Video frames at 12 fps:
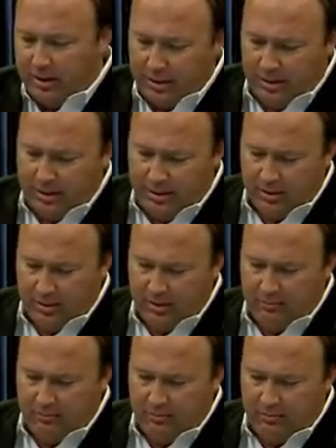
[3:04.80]

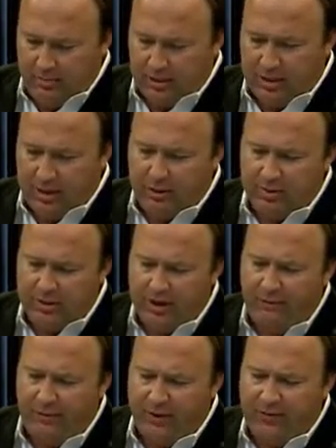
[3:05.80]
It was
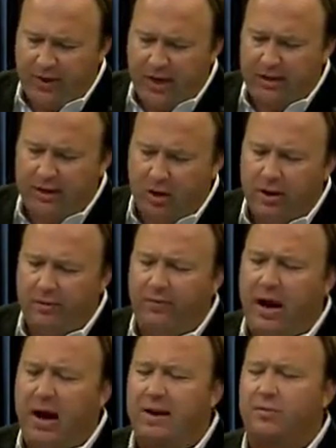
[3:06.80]
at
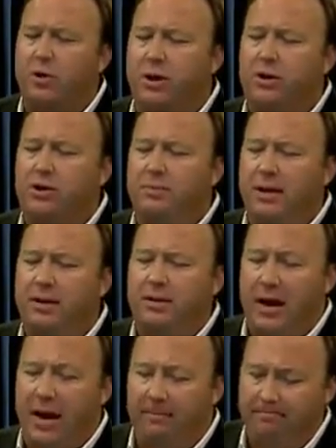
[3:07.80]
15:35 Greenwich Mean
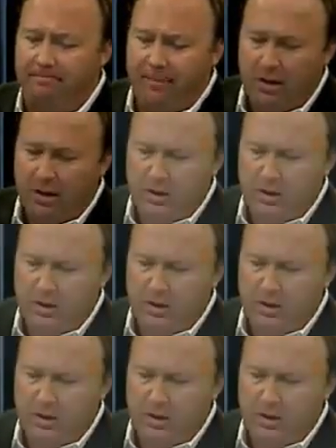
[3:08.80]
Time.